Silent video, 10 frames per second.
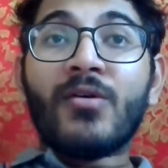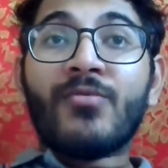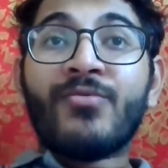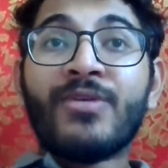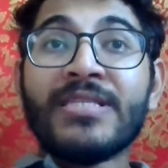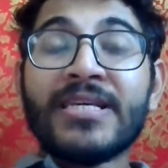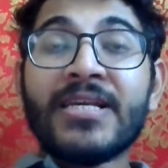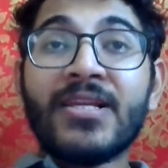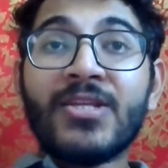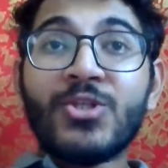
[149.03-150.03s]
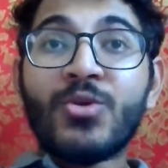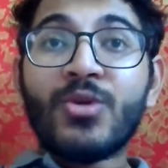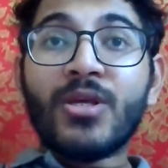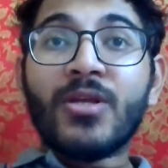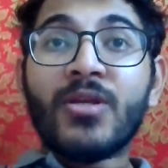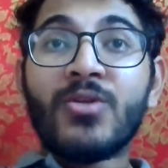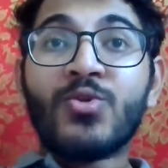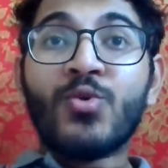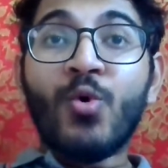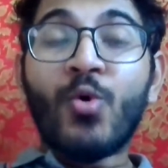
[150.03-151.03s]
physical injury
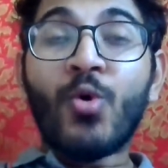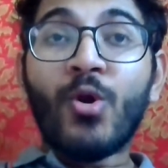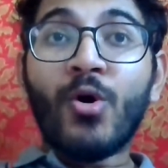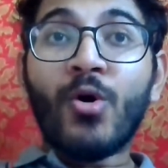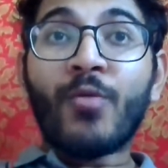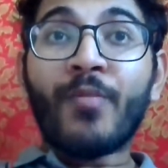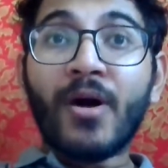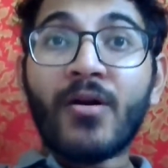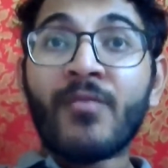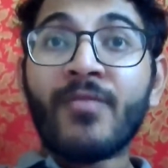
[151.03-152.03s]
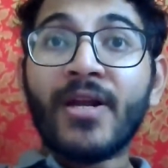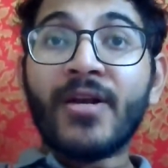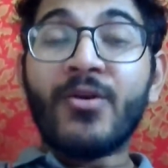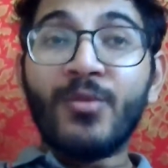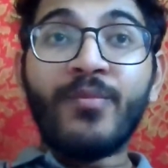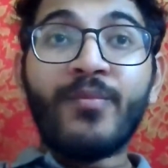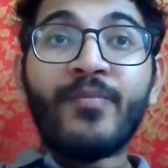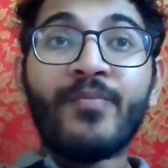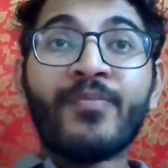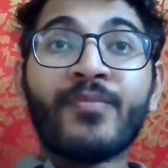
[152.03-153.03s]
to whole or part of that group.
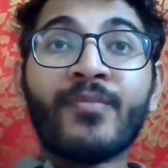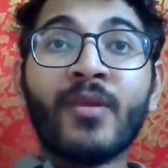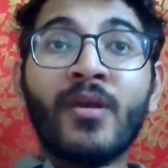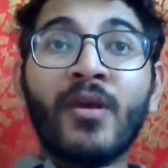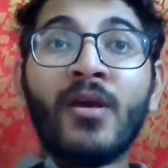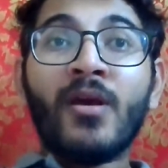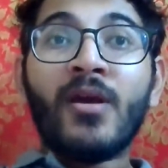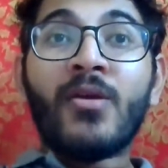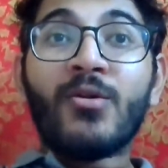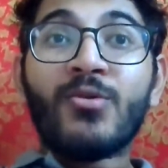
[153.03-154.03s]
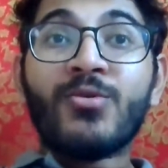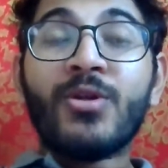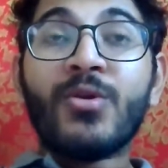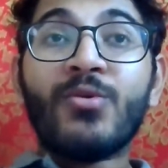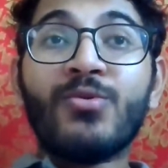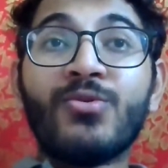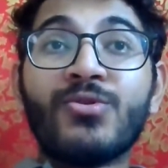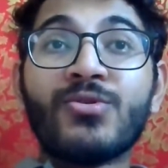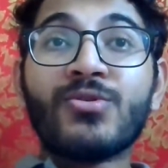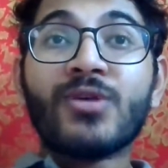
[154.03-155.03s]
It also
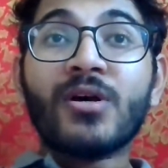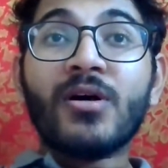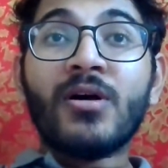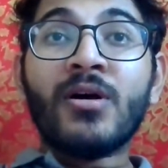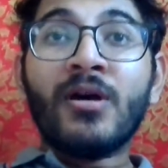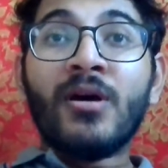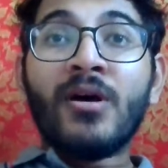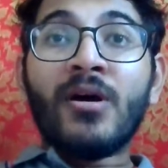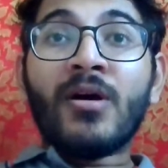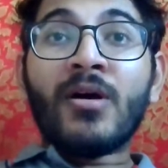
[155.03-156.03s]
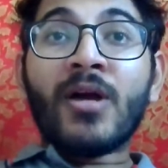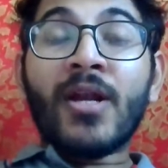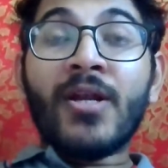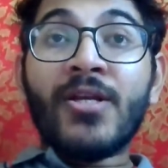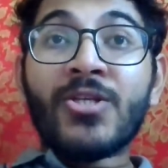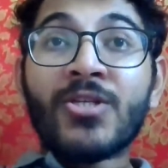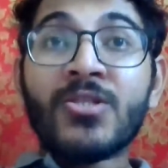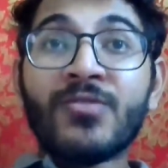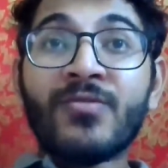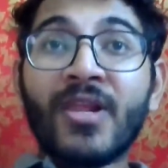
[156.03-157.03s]
includes
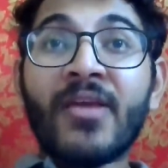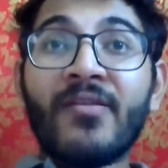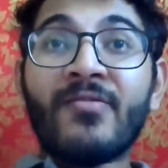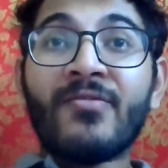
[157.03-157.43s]
conditions of life